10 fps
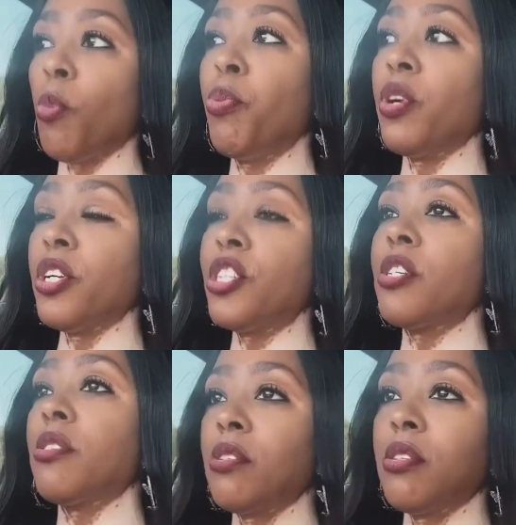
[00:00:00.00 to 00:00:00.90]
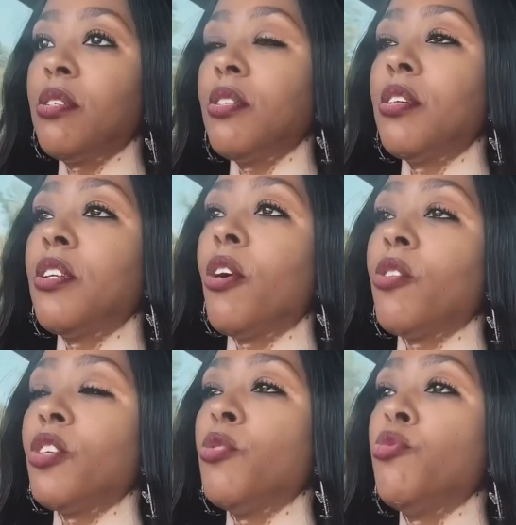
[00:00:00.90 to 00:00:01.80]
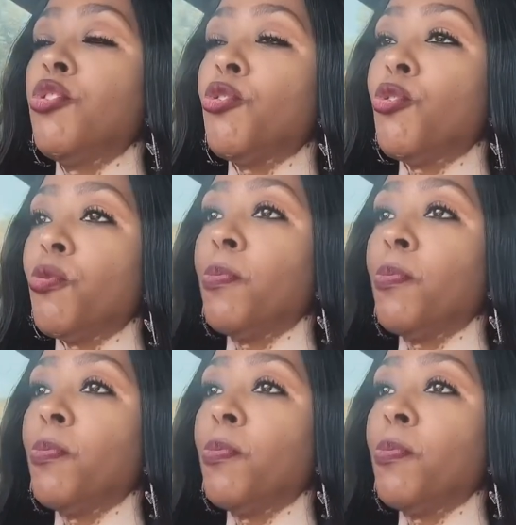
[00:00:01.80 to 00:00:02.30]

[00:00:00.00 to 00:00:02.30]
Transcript: push, the YouTube,